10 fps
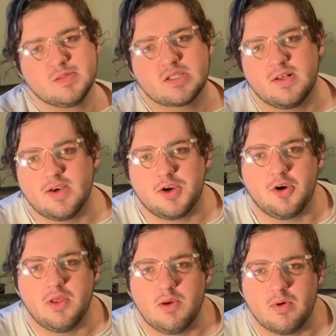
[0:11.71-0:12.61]
name's Clay
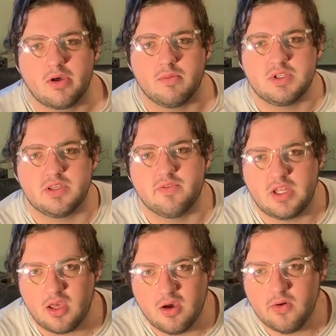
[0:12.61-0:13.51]
Hurley. Welcome to the
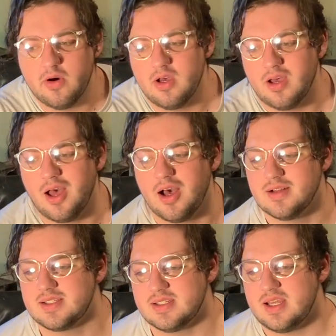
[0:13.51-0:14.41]
video.
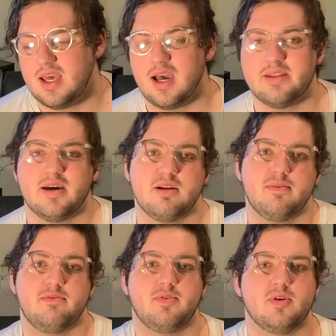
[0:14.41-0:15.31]
Today I thought it'd
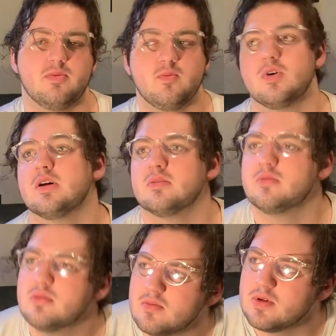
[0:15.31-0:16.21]
be fun. Well,
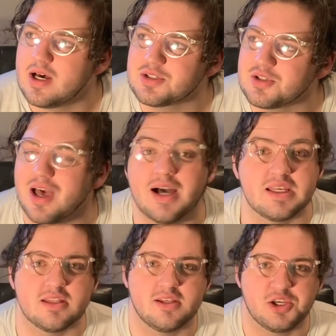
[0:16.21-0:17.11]
actually, I
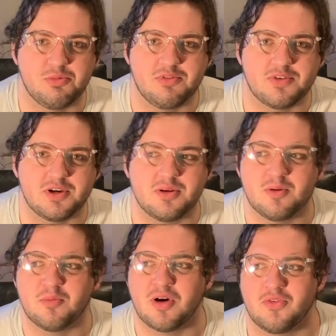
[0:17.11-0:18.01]
didn't think it'd be
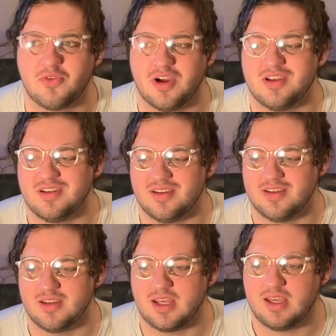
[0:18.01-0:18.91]
fun. My friend,
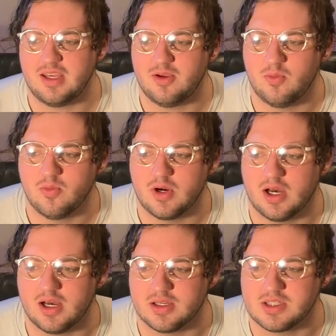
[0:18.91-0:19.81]
he
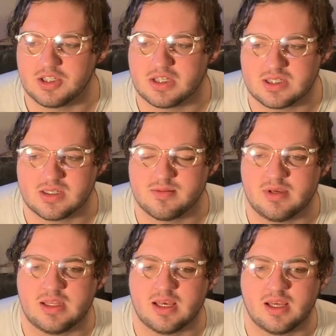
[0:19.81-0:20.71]
suggested to
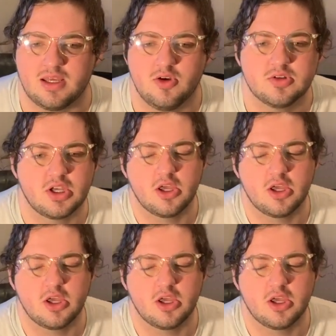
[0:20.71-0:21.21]
me that he was